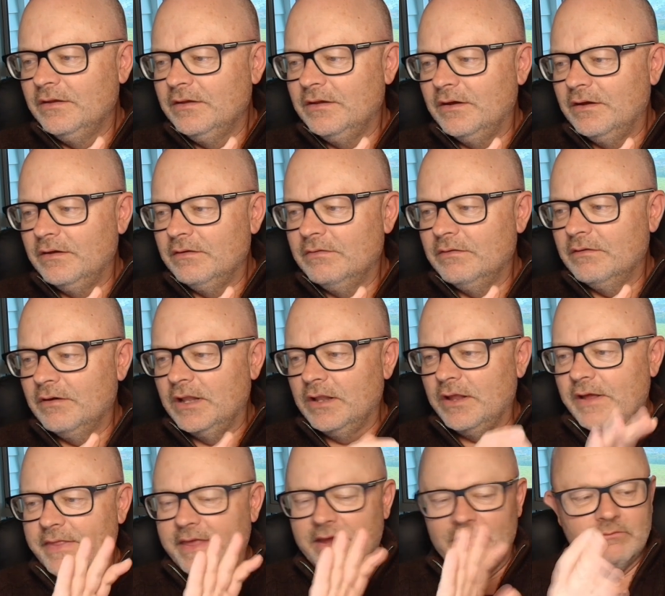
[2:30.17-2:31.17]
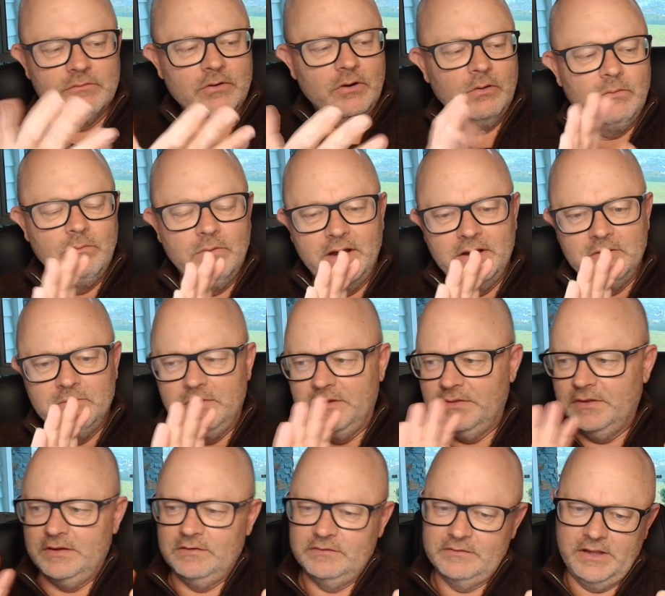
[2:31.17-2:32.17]
You know, I like that roll one,
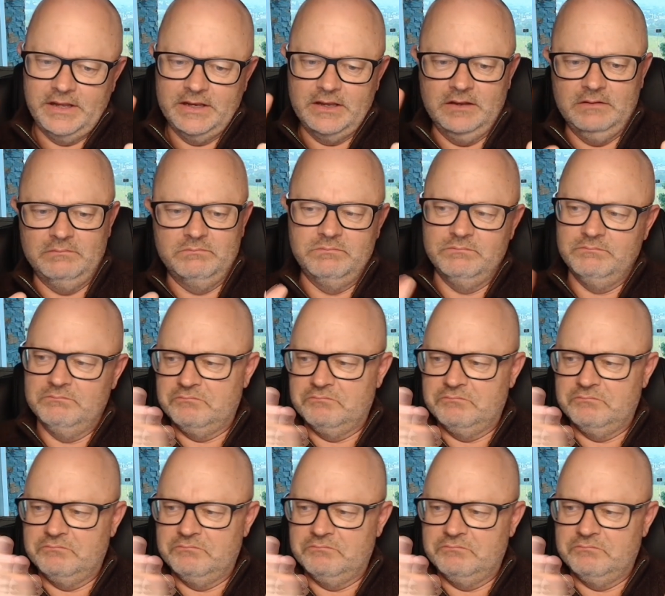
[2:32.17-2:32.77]
but there's like a